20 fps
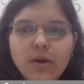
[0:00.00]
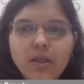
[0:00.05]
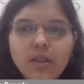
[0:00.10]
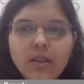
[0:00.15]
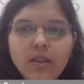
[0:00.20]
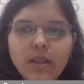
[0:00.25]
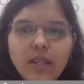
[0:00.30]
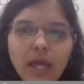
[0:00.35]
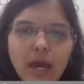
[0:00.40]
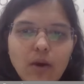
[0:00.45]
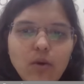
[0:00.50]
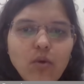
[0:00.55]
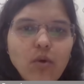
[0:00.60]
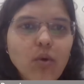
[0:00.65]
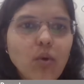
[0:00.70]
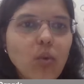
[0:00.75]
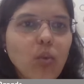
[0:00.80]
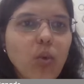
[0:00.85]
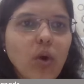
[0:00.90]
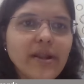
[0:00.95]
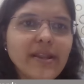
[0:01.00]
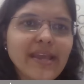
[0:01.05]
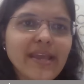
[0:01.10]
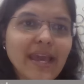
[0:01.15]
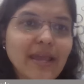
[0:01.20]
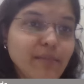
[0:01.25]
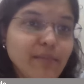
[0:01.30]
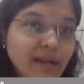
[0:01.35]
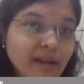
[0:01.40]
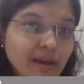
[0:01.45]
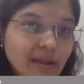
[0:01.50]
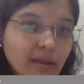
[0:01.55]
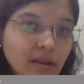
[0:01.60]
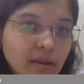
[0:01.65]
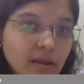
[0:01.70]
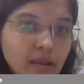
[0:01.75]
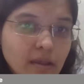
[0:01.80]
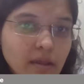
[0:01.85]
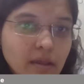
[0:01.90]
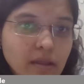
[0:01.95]
Now, what can be done?
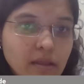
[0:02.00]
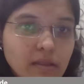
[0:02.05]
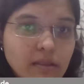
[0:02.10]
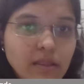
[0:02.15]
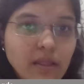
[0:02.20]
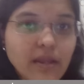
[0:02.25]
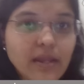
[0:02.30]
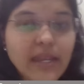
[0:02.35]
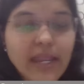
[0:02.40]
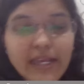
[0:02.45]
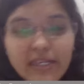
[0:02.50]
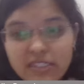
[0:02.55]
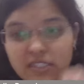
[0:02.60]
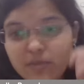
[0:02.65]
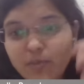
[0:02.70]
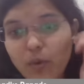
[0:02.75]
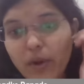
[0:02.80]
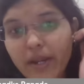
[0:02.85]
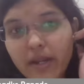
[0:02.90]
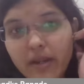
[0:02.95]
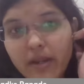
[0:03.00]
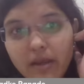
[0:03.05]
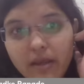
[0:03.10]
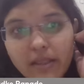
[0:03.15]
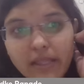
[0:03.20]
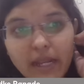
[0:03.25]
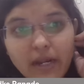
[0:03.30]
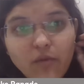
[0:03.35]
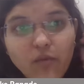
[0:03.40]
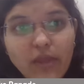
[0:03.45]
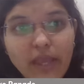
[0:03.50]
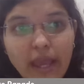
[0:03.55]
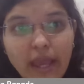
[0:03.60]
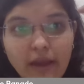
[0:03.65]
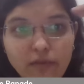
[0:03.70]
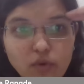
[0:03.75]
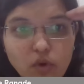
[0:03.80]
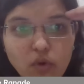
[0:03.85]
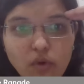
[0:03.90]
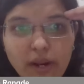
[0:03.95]
The next point that we
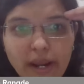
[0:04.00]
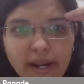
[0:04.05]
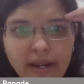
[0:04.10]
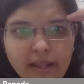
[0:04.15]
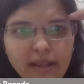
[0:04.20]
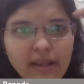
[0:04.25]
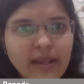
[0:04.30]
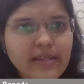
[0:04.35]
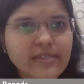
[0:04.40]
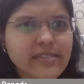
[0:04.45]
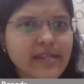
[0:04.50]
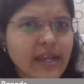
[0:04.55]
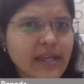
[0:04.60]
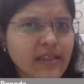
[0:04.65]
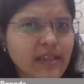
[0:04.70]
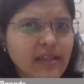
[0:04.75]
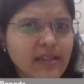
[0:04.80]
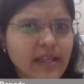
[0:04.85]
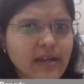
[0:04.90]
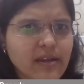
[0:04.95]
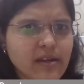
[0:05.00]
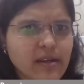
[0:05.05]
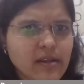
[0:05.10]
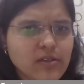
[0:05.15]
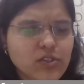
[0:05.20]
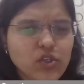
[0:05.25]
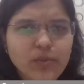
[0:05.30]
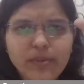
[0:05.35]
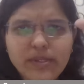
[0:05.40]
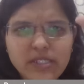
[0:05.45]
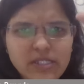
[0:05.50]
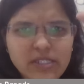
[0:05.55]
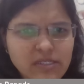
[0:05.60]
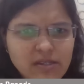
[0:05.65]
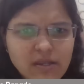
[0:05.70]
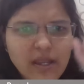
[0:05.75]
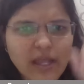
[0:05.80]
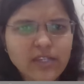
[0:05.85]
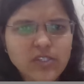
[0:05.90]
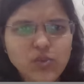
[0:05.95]
have to try and analyze, and I think that should be
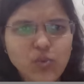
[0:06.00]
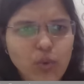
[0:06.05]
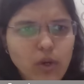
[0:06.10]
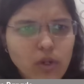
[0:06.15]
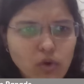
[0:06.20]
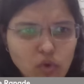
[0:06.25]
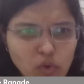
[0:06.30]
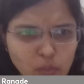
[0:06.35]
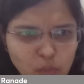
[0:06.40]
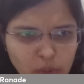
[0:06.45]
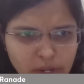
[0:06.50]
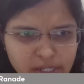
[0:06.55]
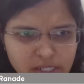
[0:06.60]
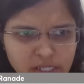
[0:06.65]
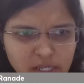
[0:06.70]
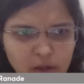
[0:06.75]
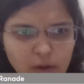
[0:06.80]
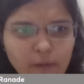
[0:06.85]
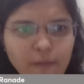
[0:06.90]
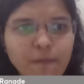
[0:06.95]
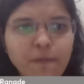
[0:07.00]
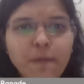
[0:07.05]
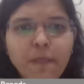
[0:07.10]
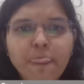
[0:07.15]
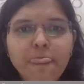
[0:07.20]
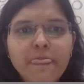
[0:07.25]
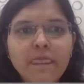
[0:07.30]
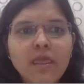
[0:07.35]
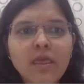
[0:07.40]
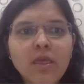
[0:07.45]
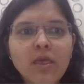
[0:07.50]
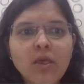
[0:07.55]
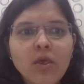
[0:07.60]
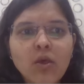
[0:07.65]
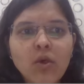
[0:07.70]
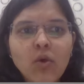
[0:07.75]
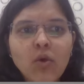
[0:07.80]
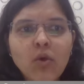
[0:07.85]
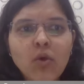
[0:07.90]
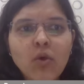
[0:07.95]
just last 1 or 2 points now.
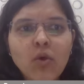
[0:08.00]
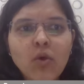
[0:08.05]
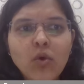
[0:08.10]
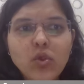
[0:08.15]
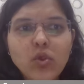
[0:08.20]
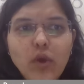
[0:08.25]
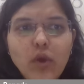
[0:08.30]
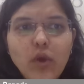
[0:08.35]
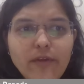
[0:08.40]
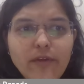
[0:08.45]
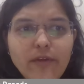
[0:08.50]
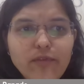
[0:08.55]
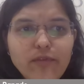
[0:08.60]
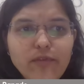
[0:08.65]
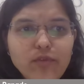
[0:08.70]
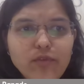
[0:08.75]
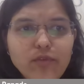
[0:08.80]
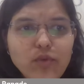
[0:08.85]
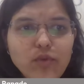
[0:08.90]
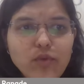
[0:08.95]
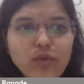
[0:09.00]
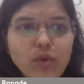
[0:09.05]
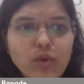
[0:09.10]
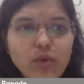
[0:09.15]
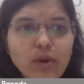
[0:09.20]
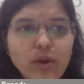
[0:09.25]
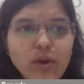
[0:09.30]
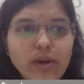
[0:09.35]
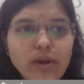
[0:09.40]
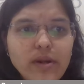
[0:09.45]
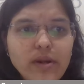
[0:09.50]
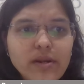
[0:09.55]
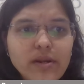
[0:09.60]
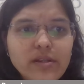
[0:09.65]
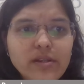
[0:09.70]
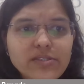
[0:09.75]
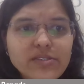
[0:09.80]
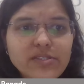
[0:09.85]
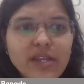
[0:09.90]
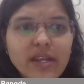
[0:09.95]
You have to understand that
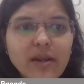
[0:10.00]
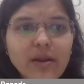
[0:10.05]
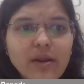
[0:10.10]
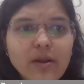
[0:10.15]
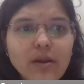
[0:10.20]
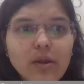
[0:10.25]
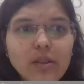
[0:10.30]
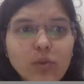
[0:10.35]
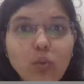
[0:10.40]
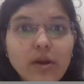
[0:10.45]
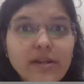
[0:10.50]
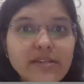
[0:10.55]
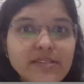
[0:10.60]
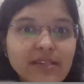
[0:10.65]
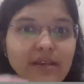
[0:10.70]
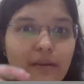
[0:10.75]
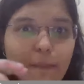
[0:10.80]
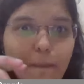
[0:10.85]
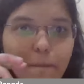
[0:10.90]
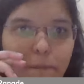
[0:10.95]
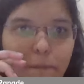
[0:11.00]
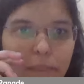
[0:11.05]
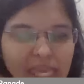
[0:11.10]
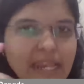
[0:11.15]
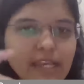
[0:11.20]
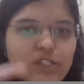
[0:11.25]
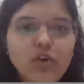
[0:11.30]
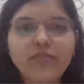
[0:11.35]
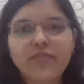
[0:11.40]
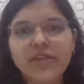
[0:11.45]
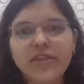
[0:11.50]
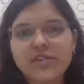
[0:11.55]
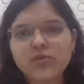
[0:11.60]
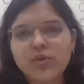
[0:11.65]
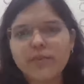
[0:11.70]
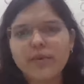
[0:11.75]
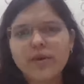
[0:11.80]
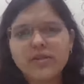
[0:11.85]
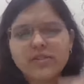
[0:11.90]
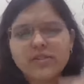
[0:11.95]
what is the PE ratio of Nifty as
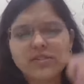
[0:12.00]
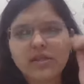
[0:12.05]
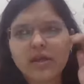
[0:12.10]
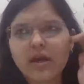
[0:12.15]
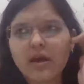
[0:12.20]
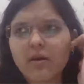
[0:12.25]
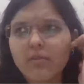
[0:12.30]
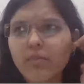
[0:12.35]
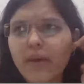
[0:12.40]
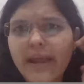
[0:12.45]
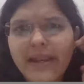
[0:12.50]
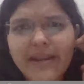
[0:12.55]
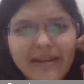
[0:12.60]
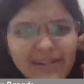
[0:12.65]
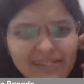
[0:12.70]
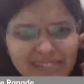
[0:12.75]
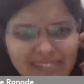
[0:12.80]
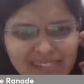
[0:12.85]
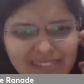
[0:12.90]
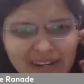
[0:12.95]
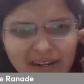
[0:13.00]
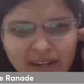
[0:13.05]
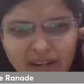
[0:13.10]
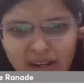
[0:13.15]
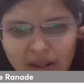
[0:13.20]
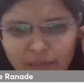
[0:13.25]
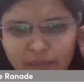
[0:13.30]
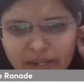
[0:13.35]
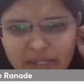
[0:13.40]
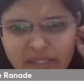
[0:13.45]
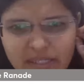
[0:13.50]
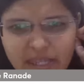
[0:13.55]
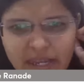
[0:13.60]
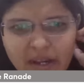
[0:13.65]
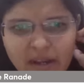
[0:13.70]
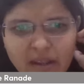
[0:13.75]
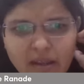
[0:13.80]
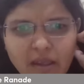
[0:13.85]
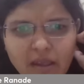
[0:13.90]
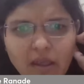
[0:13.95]
well, because I did see certain comments
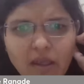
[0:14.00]
that,